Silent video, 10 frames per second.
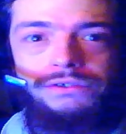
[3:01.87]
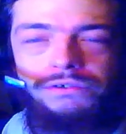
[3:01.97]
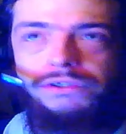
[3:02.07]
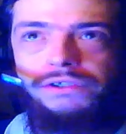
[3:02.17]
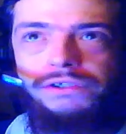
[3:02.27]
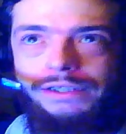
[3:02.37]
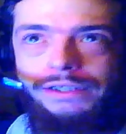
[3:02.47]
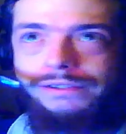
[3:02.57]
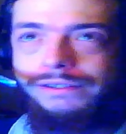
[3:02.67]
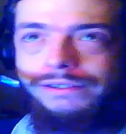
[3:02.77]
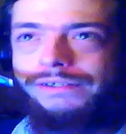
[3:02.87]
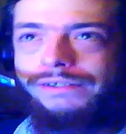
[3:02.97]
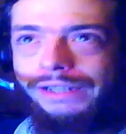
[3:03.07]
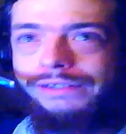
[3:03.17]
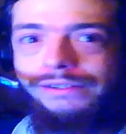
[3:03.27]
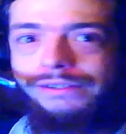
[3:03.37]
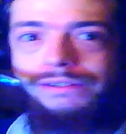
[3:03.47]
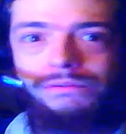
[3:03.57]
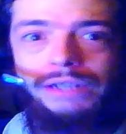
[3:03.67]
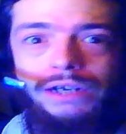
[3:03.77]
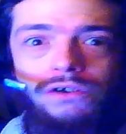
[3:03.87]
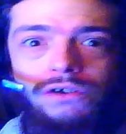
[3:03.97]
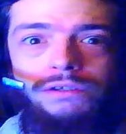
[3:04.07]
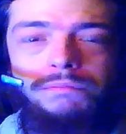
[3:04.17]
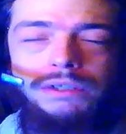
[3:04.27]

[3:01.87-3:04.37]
or attorneys, that's what I call them,